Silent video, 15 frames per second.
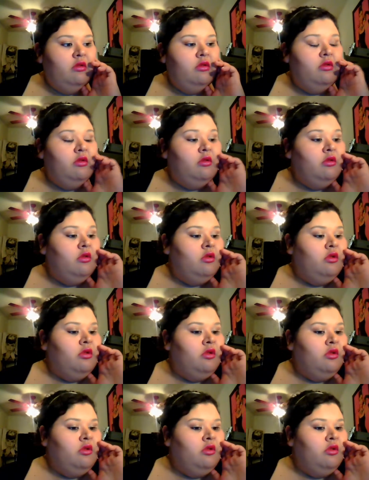
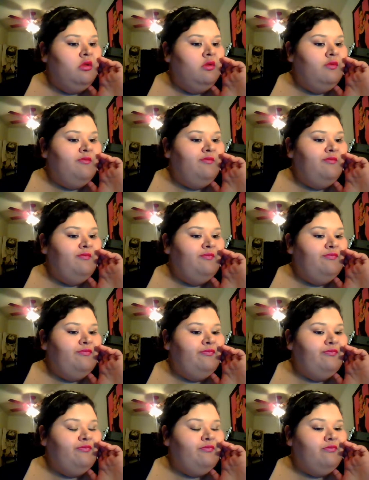
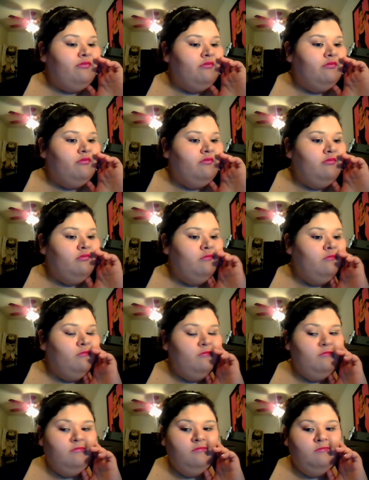
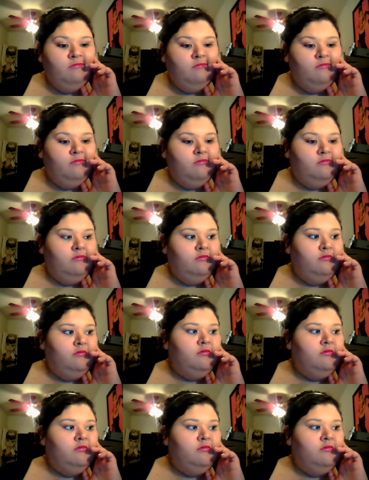[no speech]